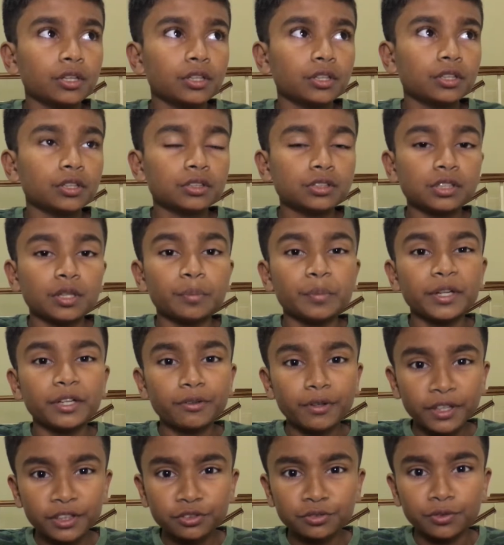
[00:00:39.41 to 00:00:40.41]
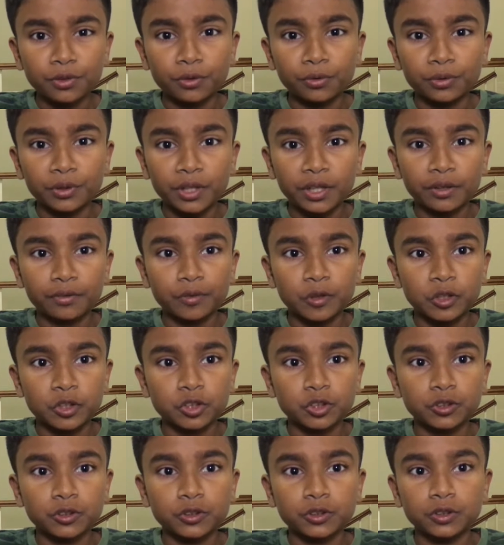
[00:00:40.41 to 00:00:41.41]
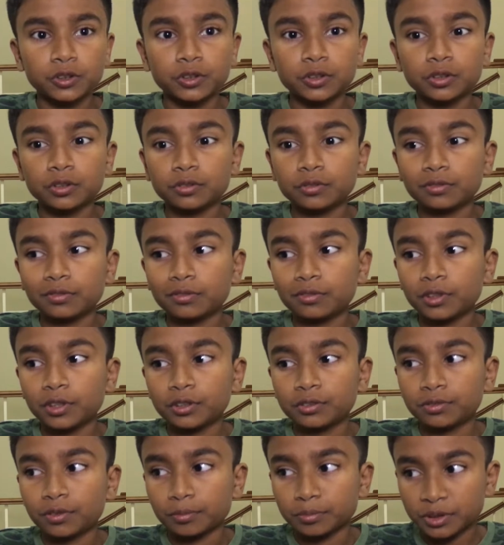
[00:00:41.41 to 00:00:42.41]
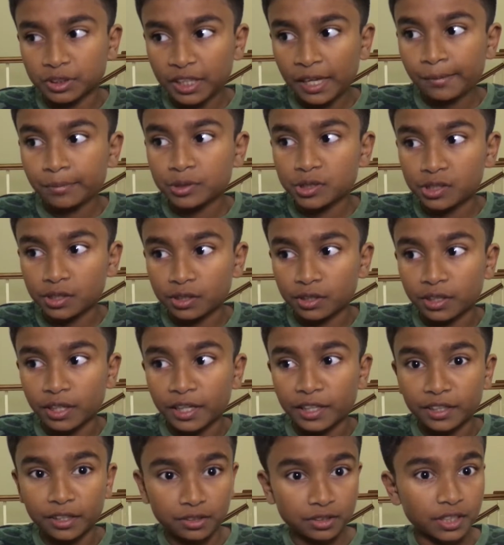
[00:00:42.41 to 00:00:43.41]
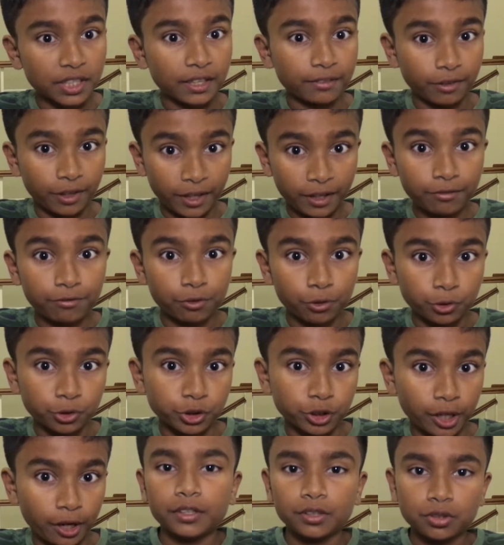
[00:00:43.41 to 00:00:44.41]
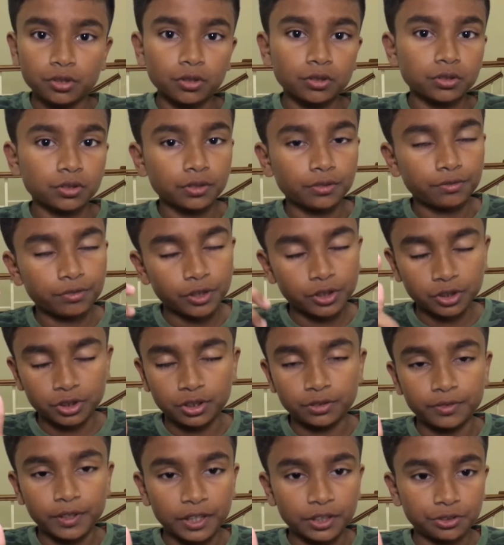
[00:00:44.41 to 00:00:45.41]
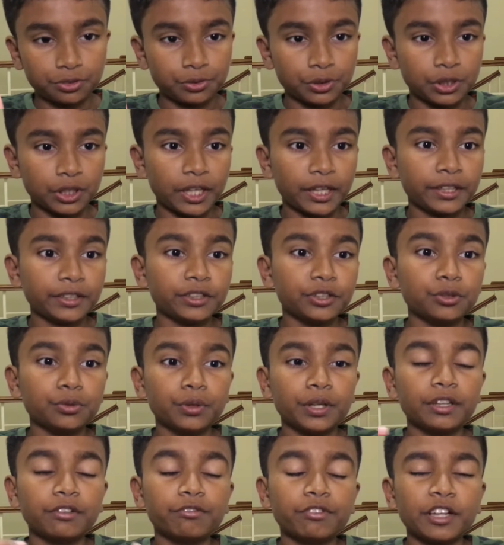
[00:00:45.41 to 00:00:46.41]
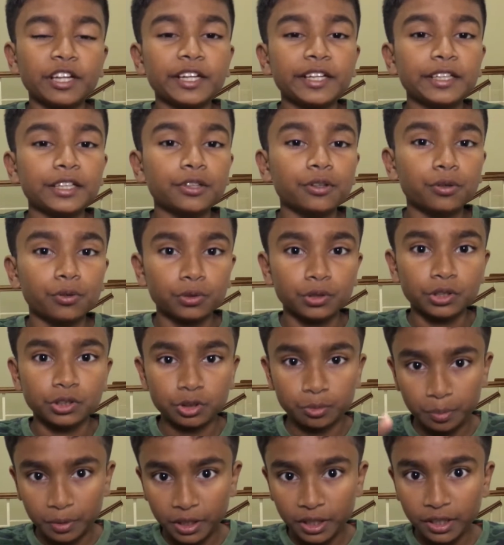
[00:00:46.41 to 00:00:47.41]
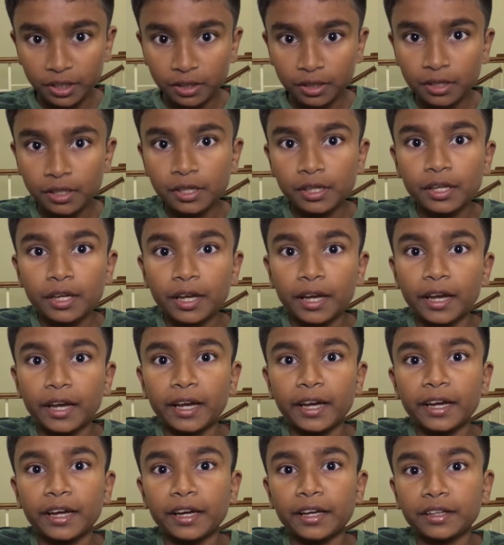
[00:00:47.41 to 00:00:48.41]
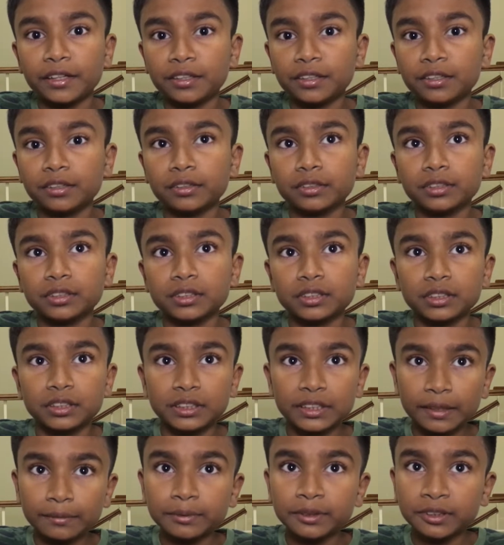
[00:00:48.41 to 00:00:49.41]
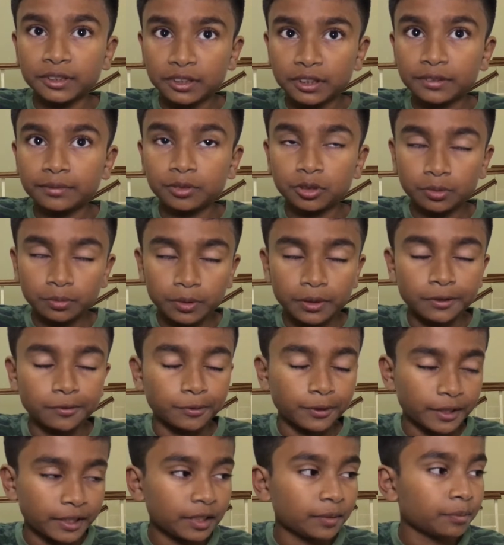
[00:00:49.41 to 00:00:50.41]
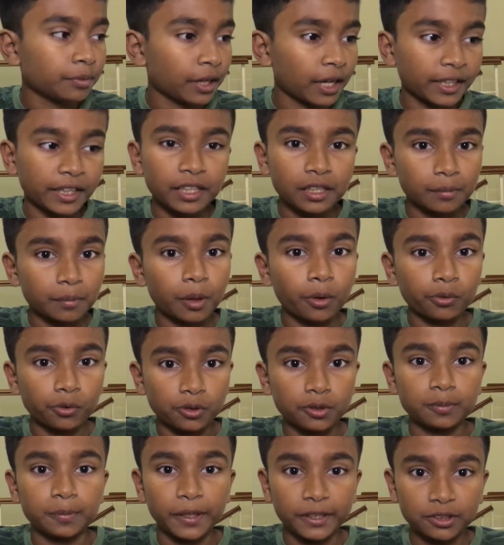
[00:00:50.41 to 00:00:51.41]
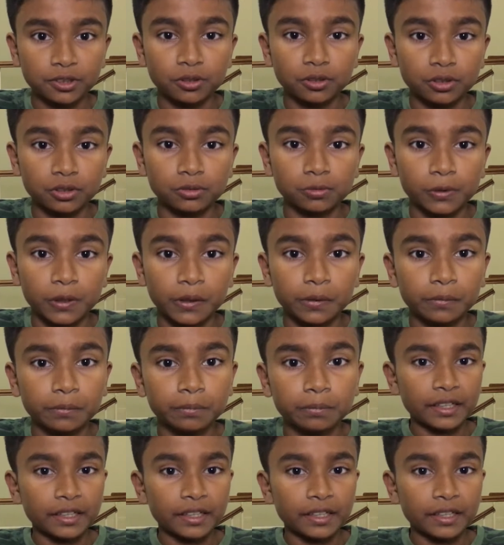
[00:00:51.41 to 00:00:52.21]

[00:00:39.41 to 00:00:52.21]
Is a mid-range phone which is from Samsung and doesn't have a headphone jack. It is also the first device with that new Infinity O display, and Samsung seems to be really bragging about the specs on this one.